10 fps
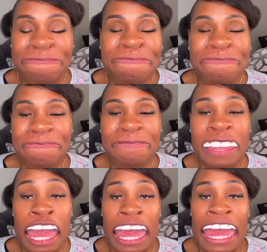And
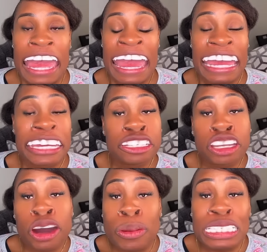you
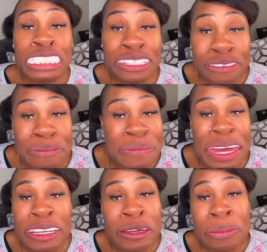know what's even
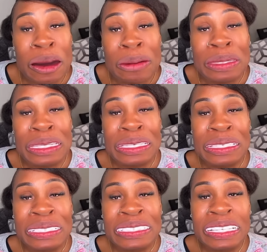better, Mommy?
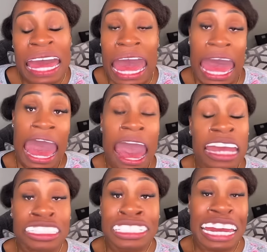
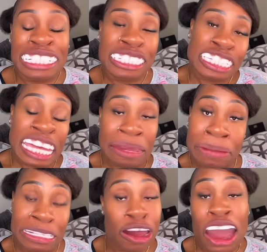I decided to take
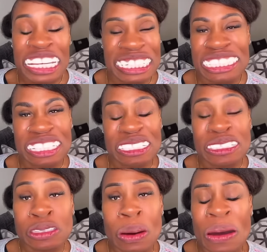my doggie to the
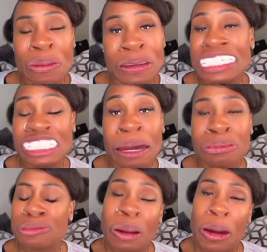store, and we
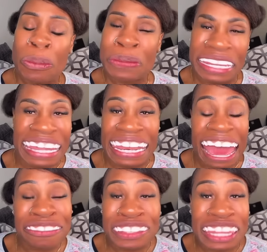jumped rope, and then
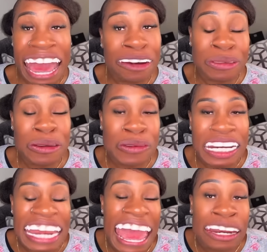after that, we
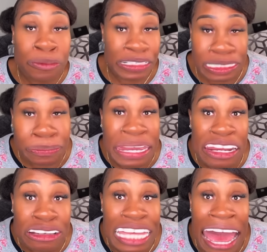went ahead and went to
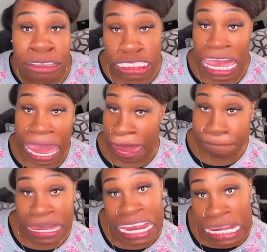Peter's house.
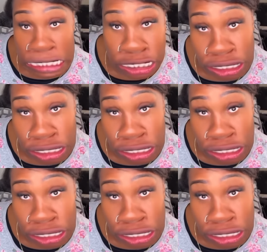And Peter!